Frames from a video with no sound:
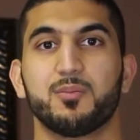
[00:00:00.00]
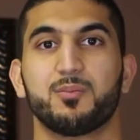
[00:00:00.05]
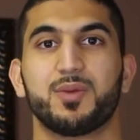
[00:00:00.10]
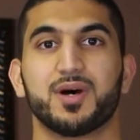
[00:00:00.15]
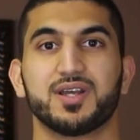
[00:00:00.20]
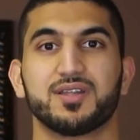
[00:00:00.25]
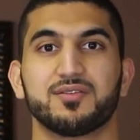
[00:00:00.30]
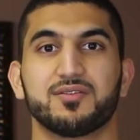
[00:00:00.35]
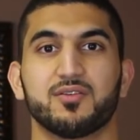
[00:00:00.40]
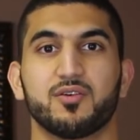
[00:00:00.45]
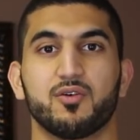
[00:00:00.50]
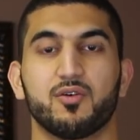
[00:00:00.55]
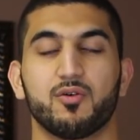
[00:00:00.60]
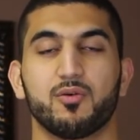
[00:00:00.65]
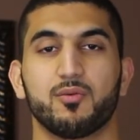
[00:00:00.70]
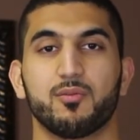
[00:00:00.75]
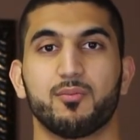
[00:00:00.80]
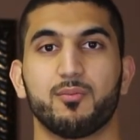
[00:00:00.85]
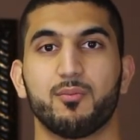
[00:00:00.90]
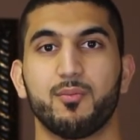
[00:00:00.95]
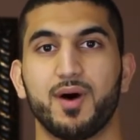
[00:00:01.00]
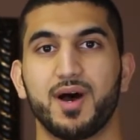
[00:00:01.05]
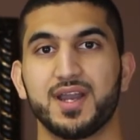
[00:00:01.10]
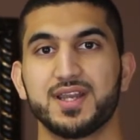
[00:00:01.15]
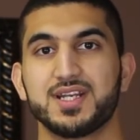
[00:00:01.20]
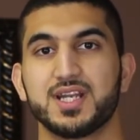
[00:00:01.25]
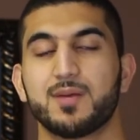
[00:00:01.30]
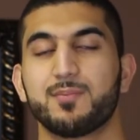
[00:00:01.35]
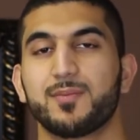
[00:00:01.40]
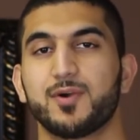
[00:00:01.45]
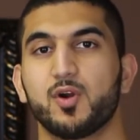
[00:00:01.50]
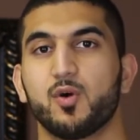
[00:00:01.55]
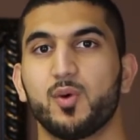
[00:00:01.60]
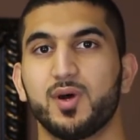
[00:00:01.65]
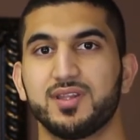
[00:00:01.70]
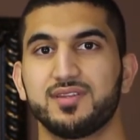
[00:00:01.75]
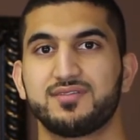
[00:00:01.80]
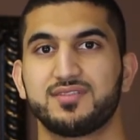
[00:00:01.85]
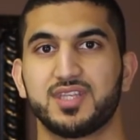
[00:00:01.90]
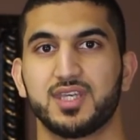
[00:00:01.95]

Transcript: but my #1